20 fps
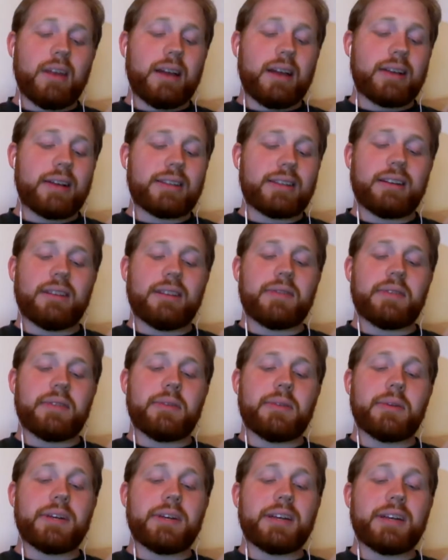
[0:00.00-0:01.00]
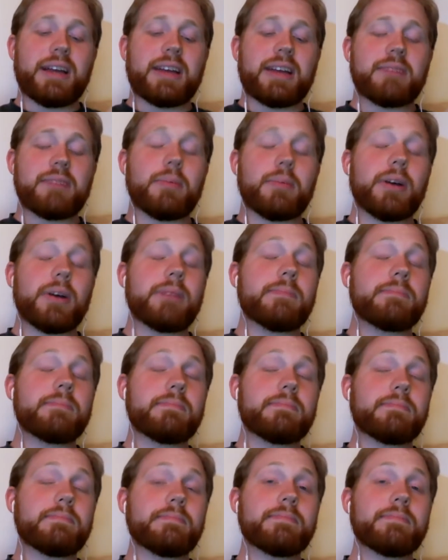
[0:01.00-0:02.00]
because I don't have a 3DS, but
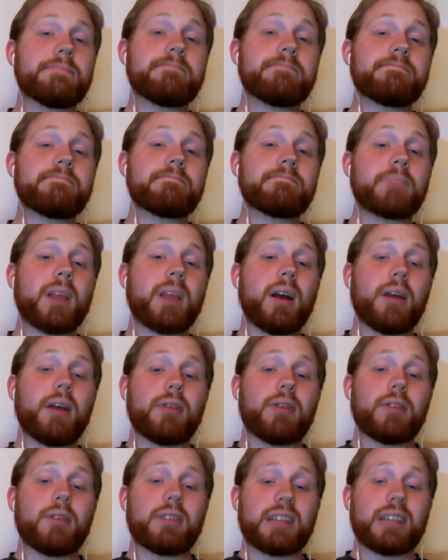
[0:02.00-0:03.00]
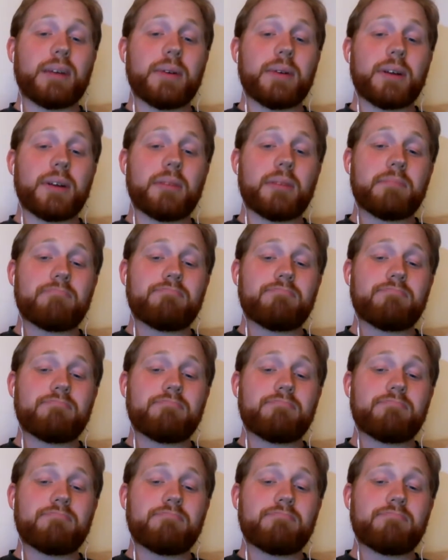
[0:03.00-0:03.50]
I'll have to look that one up.